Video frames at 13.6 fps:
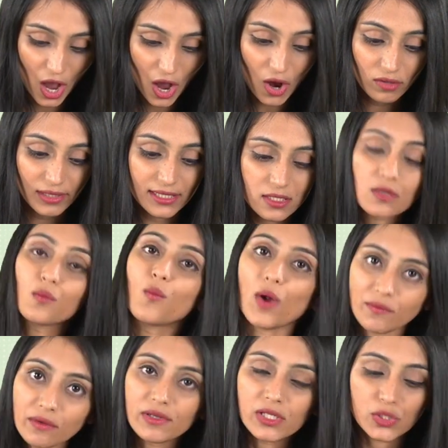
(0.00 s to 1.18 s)
Alright, so what
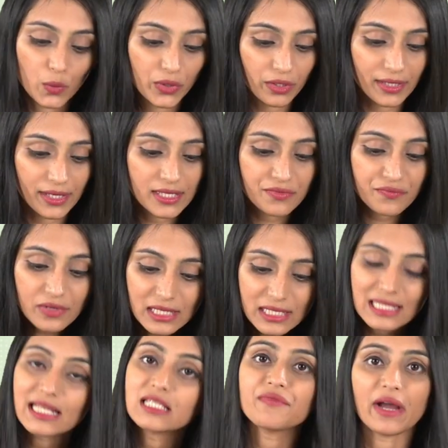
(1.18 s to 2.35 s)
we will do here is, first
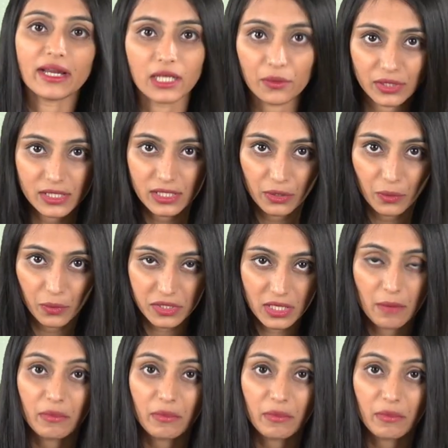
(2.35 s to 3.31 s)
let's find out the zeros,